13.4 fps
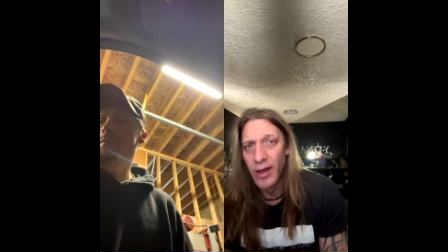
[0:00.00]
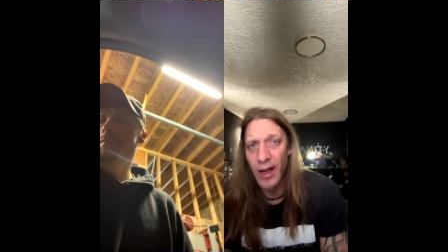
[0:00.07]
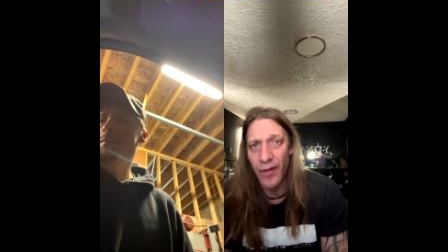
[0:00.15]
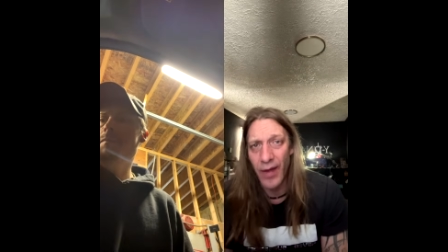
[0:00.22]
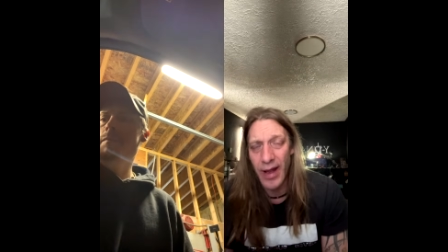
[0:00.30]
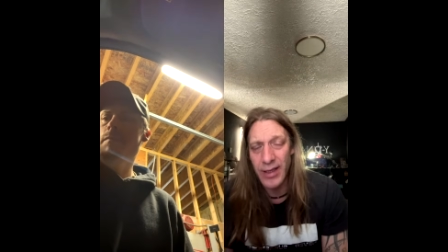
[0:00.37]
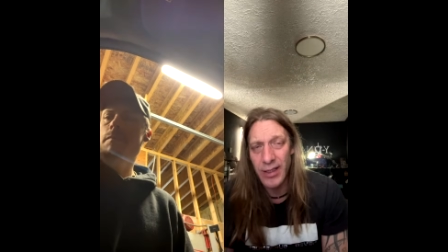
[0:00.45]
And
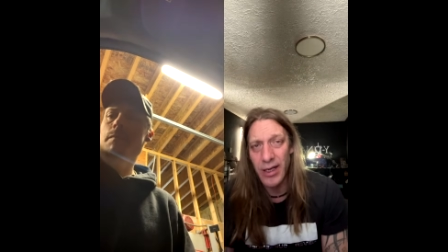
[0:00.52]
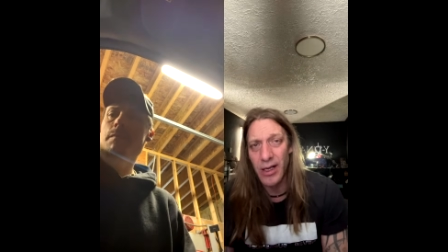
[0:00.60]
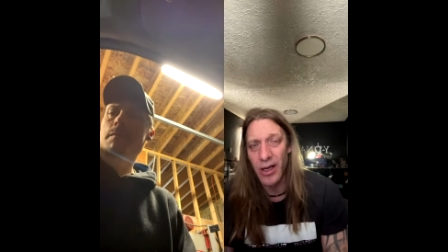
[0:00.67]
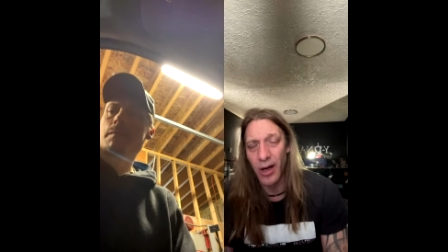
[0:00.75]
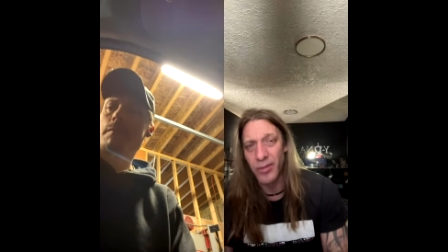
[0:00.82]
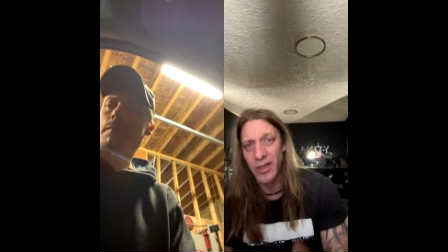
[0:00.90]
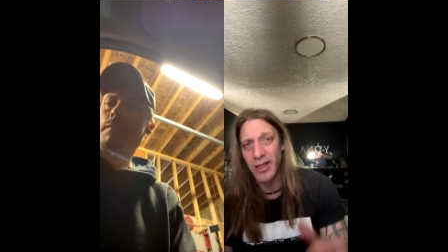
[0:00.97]
that's going to
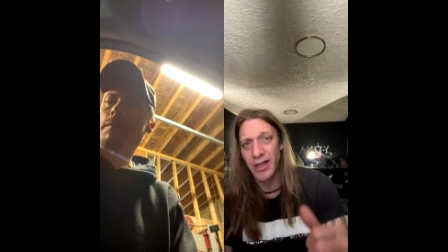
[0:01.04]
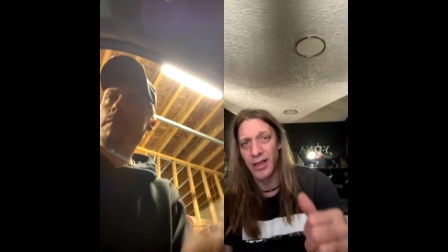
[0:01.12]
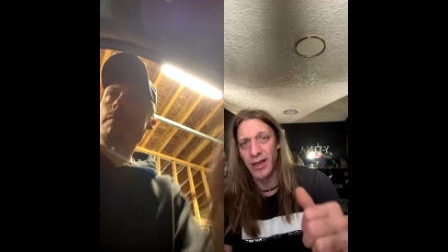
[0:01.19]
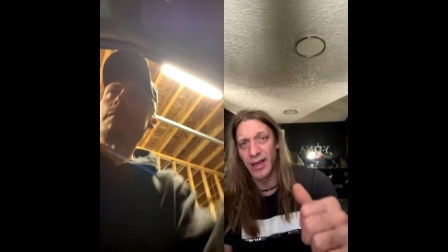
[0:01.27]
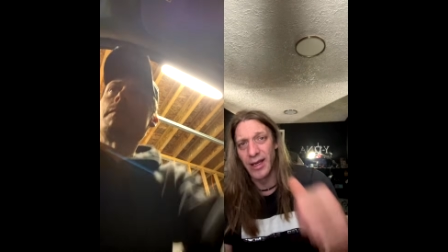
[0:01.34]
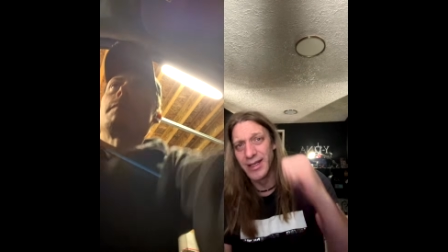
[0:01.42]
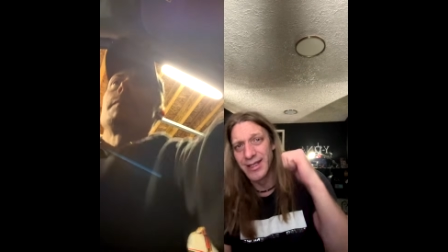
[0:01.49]
come to the
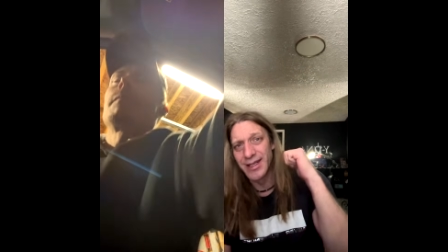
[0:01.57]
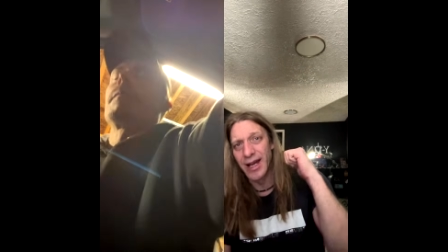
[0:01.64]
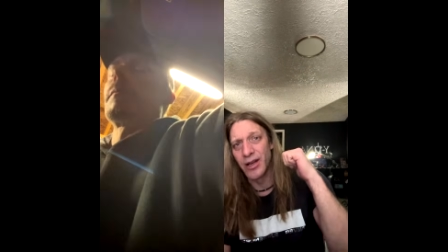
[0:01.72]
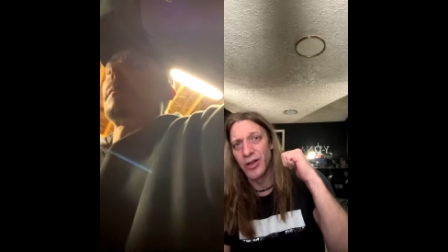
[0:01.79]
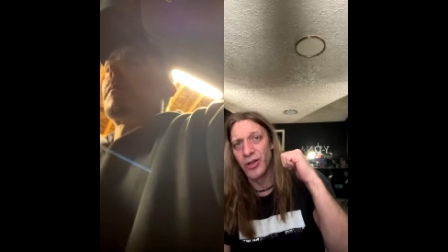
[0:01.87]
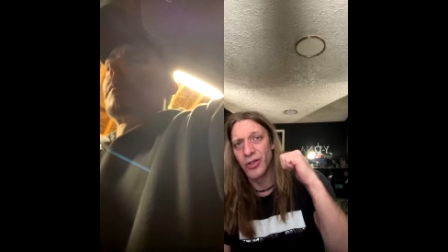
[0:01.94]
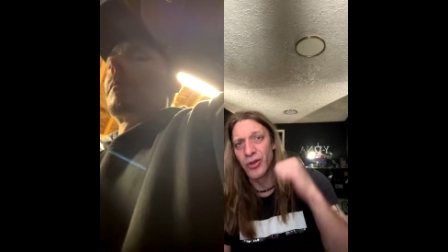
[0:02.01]
inside of
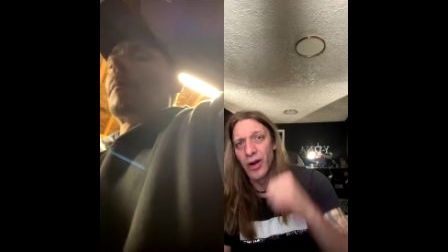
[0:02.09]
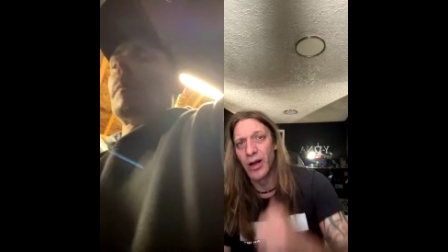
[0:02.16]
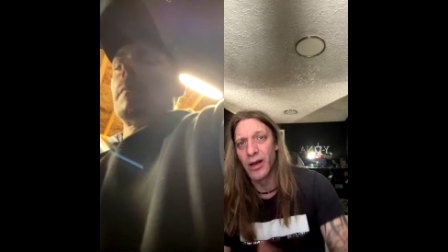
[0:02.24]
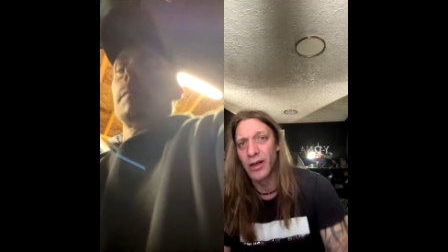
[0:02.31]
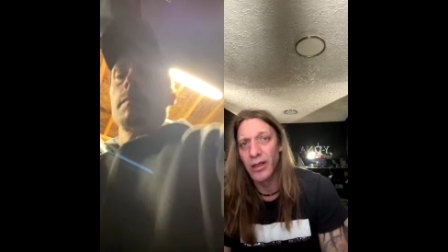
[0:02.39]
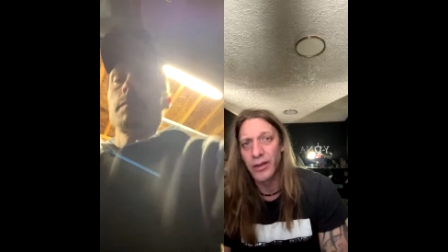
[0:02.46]
your truck.